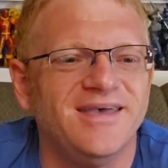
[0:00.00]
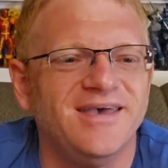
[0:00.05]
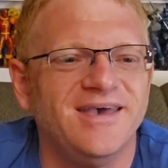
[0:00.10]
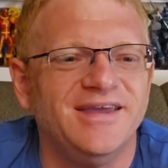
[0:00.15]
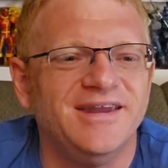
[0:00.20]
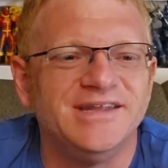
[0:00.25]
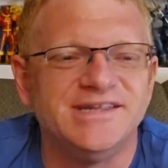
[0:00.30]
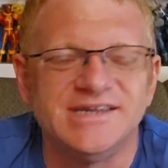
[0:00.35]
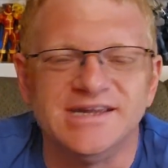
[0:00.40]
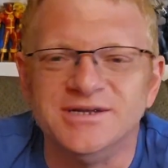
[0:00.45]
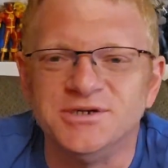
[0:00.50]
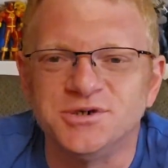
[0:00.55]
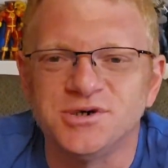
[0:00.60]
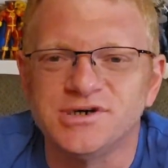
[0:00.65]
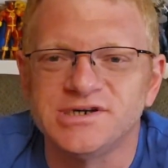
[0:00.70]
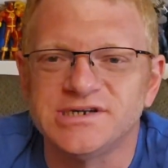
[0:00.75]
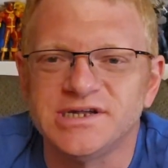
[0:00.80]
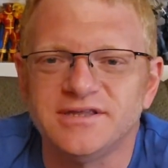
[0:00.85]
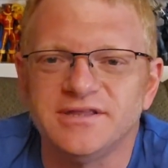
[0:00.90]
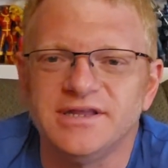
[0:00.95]
And it's
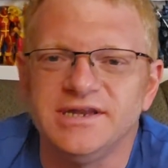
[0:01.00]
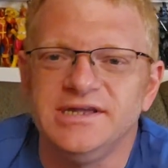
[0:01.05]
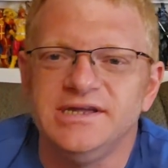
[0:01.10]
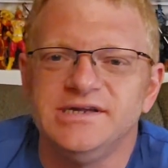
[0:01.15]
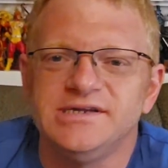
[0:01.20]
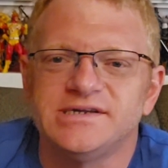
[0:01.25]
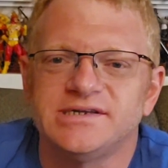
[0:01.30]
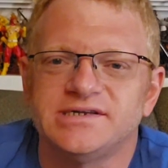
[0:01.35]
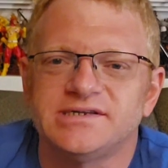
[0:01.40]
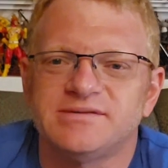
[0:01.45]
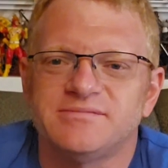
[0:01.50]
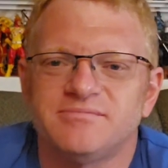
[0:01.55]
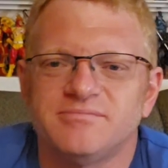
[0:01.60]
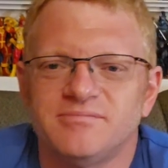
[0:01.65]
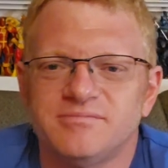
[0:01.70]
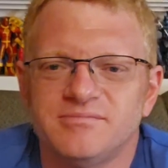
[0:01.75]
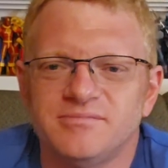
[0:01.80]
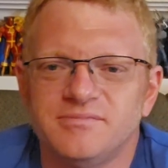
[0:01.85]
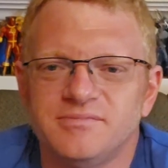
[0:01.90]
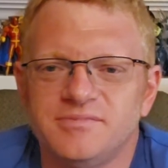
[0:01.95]
interesting that he's
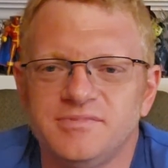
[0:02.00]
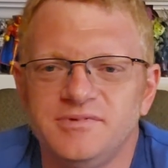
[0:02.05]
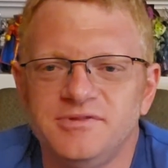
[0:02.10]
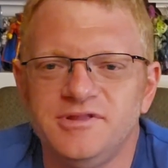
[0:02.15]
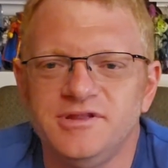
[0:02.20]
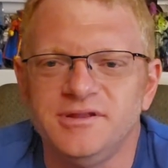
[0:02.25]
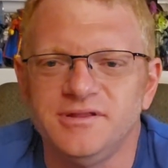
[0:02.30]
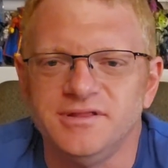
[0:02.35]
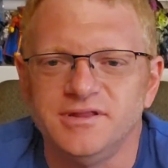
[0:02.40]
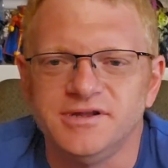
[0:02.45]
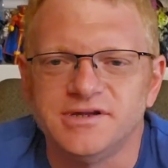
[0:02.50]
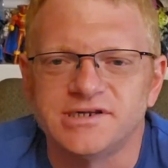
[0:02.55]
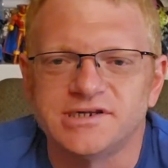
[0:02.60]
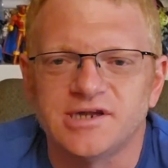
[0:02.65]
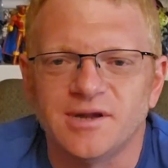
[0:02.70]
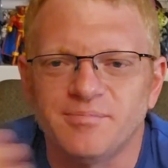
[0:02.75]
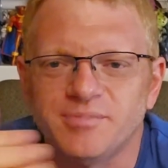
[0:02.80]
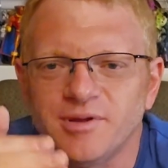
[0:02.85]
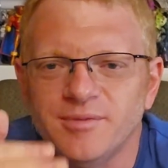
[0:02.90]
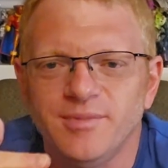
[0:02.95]
the
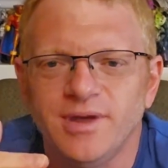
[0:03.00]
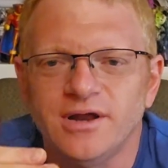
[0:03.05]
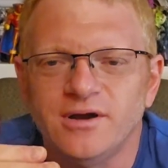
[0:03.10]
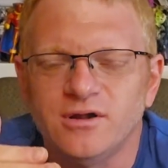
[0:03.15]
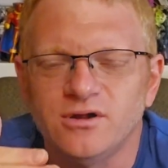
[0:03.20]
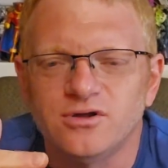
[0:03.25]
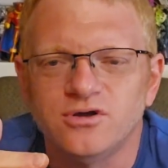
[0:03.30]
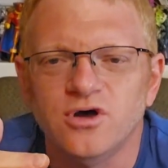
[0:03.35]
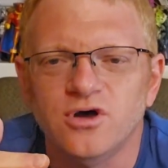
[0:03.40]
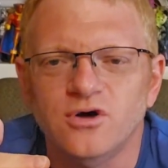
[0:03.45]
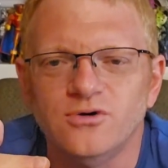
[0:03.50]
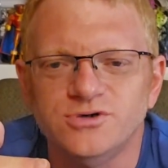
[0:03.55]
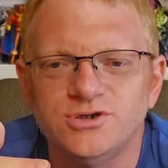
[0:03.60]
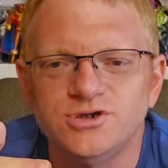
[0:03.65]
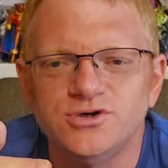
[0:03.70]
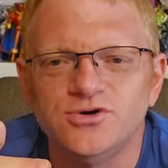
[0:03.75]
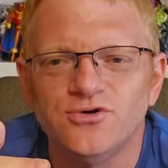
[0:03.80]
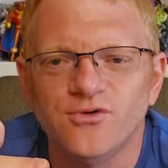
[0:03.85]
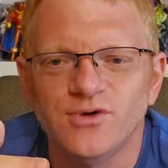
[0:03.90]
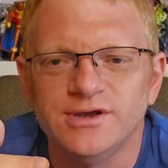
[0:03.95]
supplemental
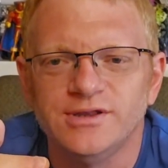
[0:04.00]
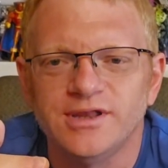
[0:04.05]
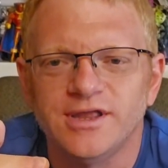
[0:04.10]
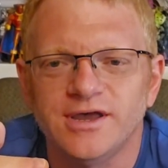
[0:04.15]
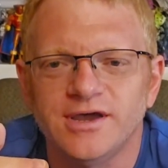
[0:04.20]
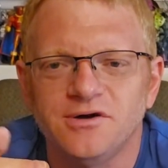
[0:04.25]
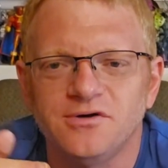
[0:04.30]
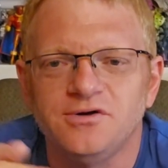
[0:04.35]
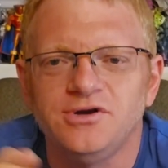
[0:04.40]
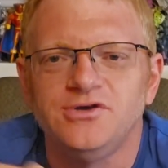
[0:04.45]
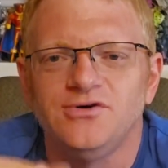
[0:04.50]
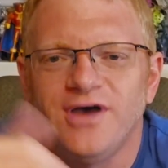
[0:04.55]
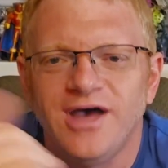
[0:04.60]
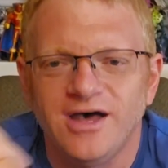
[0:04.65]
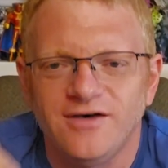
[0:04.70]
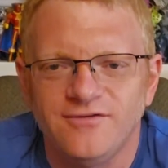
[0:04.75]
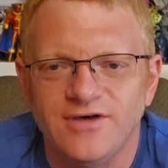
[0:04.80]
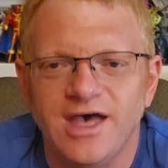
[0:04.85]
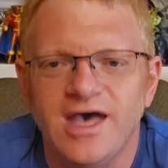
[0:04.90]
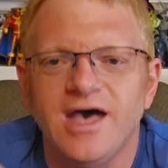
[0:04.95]
go-to Green Lantern. You
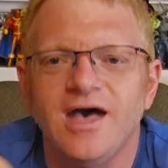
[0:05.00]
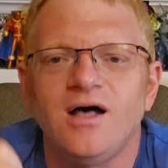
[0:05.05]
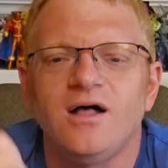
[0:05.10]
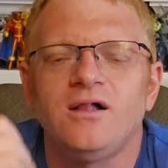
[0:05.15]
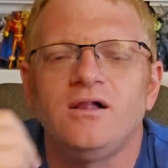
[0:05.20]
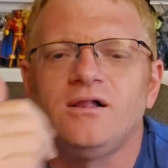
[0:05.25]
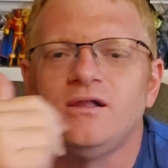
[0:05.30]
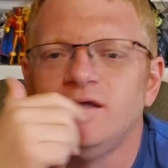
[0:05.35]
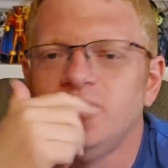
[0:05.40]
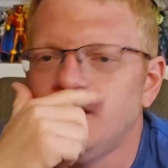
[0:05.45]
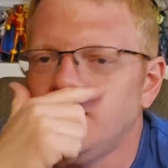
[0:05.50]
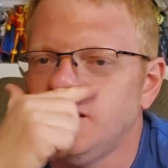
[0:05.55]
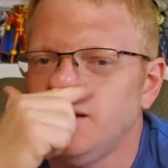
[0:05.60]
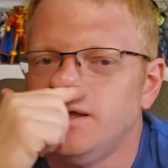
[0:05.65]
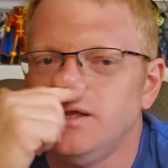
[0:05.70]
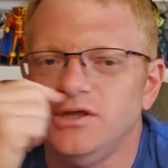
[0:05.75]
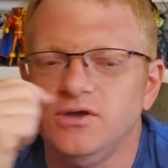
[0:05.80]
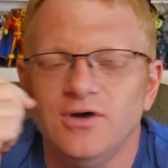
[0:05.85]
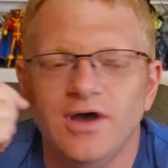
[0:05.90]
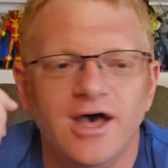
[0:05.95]
have Hal,
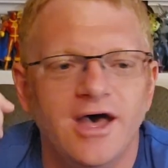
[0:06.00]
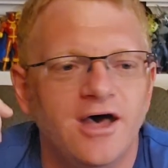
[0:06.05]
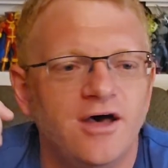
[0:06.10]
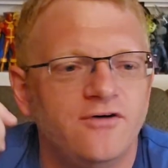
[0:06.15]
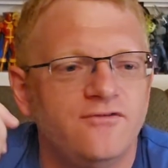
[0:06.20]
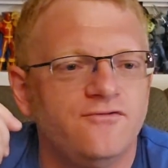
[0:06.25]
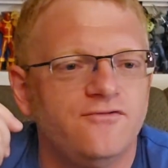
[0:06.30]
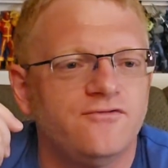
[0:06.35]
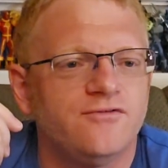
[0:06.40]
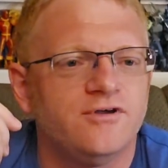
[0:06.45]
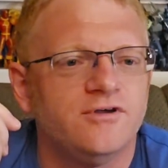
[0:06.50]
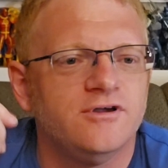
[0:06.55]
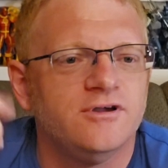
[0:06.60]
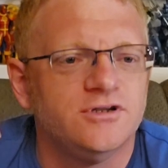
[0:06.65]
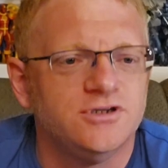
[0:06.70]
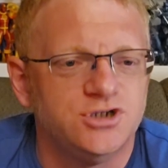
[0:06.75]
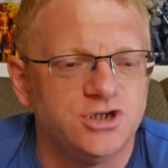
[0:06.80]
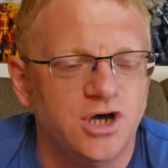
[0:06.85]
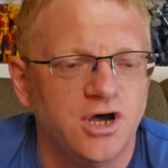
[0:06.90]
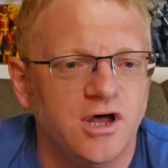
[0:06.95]
you have
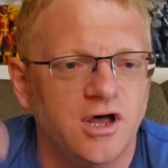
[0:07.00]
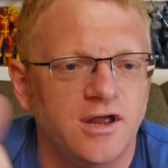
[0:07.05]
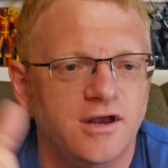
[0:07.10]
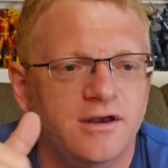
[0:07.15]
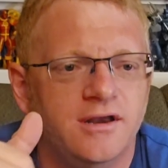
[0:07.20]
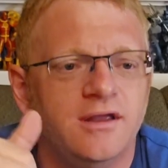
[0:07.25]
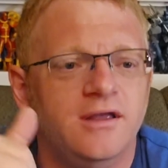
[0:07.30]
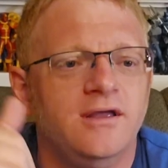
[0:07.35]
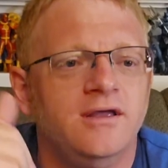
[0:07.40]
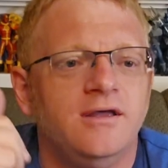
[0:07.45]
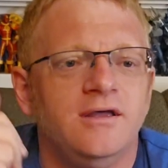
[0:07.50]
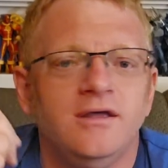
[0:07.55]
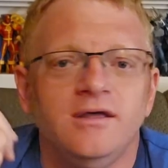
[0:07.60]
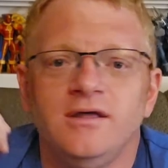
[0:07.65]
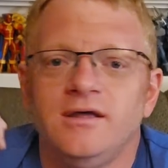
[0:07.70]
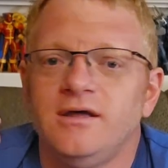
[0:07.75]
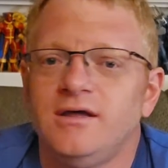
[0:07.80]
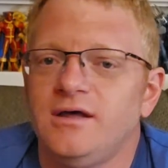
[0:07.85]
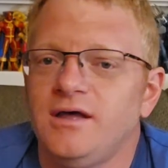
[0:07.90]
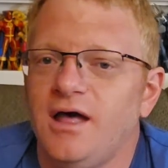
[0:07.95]
John.
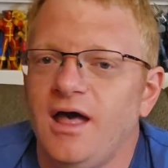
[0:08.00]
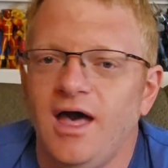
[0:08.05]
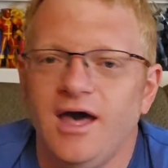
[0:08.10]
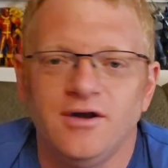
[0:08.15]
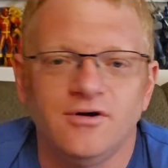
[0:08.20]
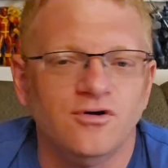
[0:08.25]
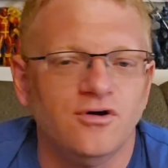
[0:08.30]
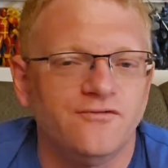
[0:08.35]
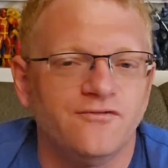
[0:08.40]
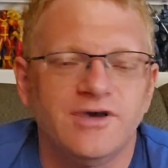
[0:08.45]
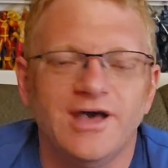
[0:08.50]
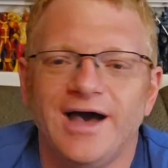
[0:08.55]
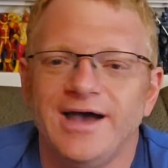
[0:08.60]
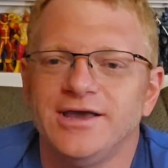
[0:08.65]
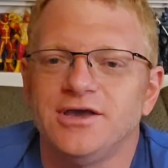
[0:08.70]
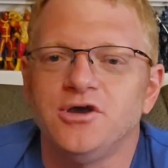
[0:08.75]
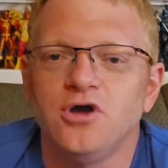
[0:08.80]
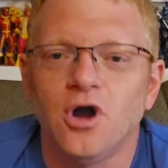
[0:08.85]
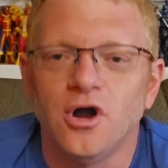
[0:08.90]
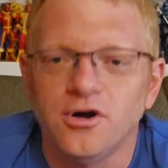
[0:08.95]
I don't know if Guy
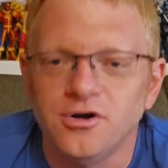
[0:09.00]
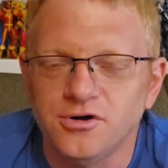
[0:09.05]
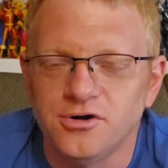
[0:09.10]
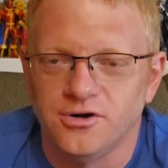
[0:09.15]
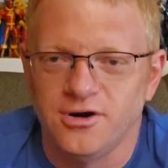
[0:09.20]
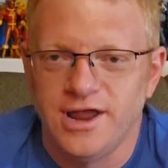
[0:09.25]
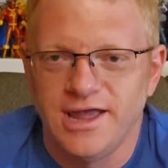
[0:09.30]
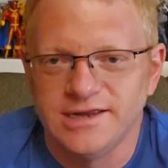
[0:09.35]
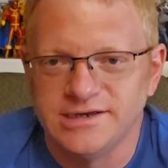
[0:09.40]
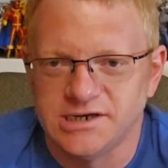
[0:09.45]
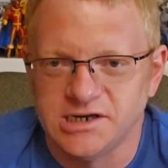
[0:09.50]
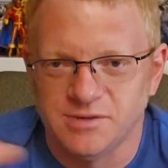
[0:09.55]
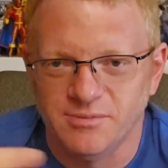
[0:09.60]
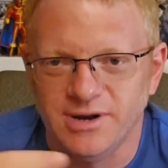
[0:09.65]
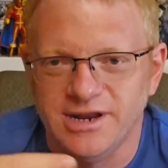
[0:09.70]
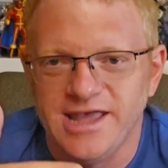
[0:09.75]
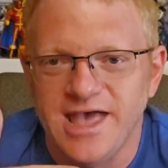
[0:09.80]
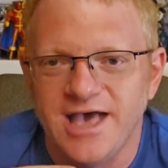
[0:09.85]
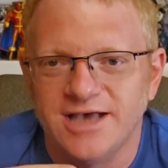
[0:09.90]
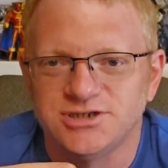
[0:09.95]
Gardner has as
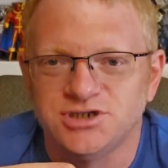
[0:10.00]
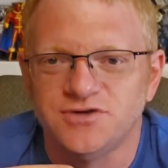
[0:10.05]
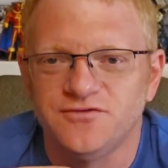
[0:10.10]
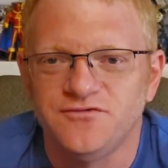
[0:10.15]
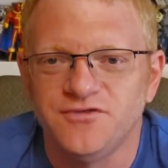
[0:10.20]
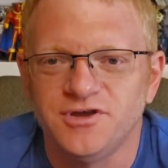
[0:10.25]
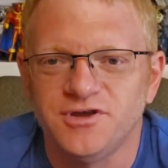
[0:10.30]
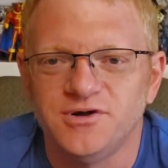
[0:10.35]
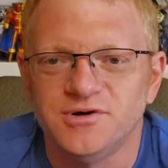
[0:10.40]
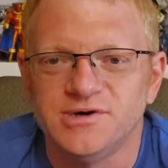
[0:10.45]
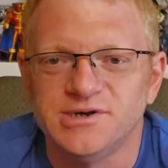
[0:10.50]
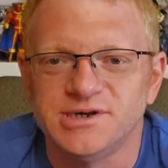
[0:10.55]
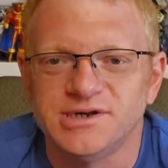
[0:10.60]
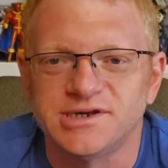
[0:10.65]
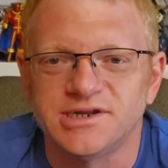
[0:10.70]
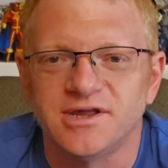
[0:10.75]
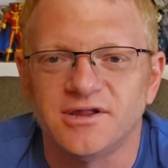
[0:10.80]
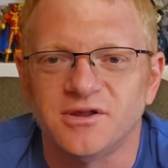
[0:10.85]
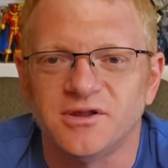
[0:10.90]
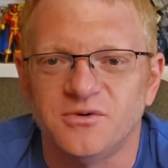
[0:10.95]
many action figures
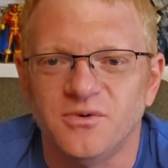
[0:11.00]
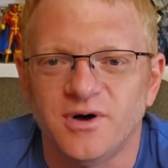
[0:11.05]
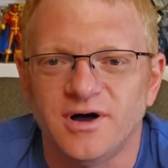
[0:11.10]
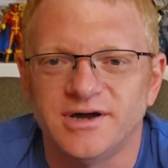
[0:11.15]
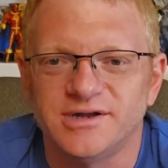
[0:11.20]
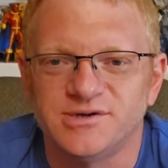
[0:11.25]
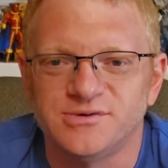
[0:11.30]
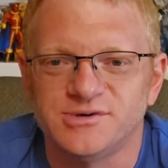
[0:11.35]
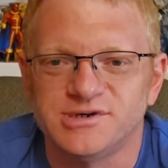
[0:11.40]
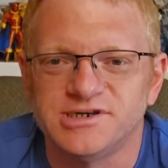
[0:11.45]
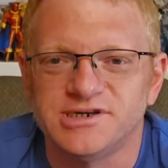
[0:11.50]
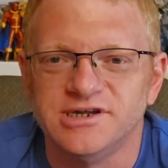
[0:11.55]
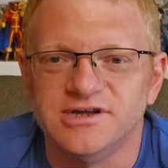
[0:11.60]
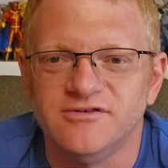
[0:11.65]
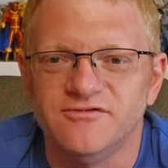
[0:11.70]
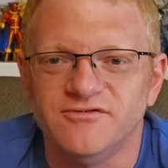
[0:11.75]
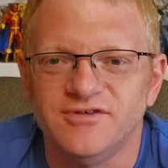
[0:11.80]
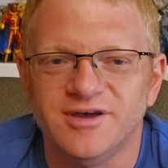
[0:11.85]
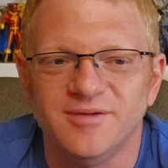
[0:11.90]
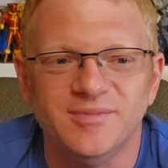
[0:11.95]
as Kilowog's
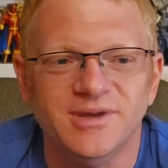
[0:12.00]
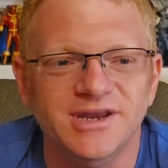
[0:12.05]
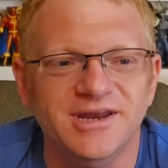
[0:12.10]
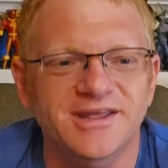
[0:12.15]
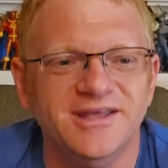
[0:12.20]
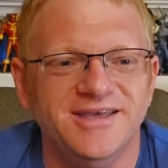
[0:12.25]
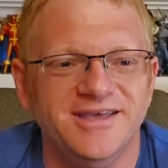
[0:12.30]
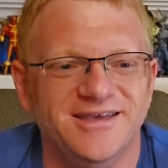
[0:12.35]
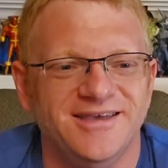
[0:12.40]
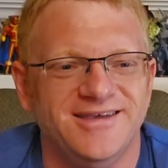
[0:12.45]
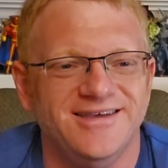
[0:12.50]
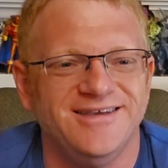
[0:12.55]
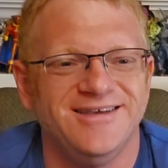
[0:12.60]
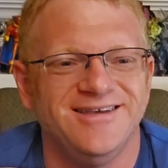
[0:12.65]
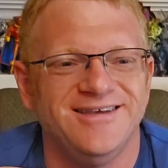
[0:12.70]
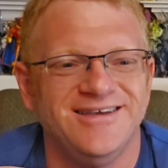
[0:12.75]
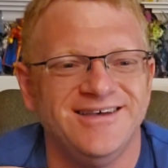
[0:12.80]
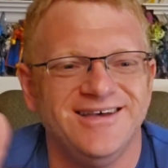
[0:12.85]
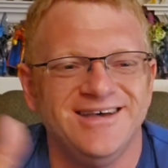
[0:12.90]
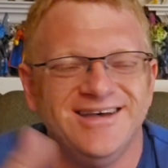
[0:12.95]
received. I mean, and